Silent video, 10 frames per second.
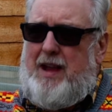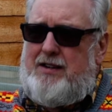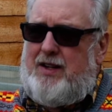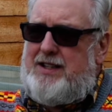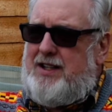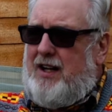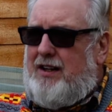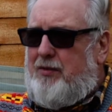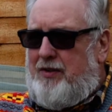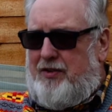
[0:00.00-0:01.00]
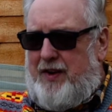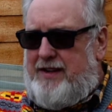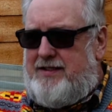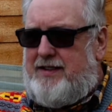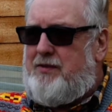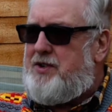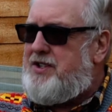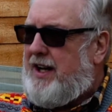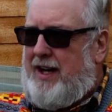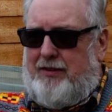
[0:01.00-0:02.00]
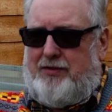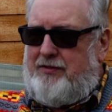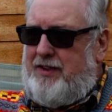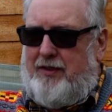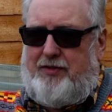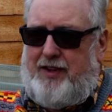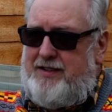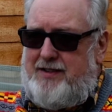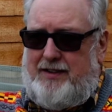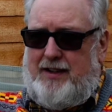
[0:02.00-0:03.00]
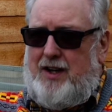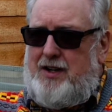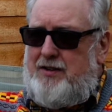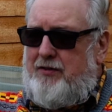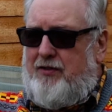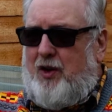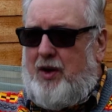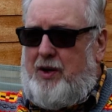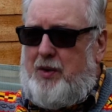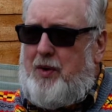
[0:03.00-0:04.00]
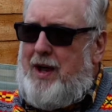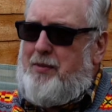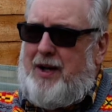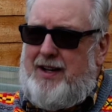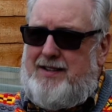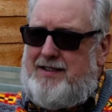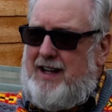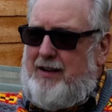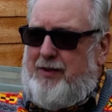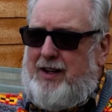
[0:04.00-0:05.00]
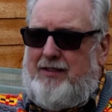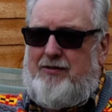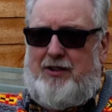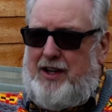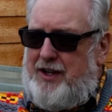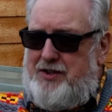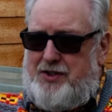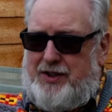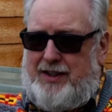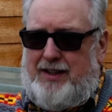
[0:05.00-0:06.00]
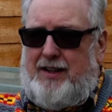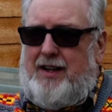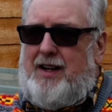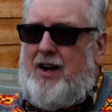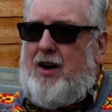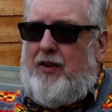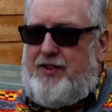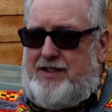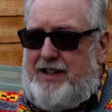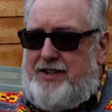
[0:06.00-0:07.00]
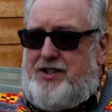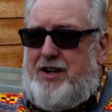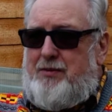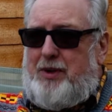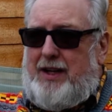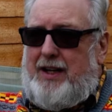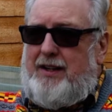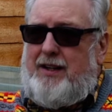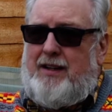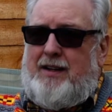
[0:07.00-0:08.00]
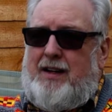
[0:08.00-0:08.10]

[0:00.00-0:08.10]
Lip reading: So I started with fencing, which I love fencing, foil, épée, sabre, really enjoyed it. Obviously the trampolining,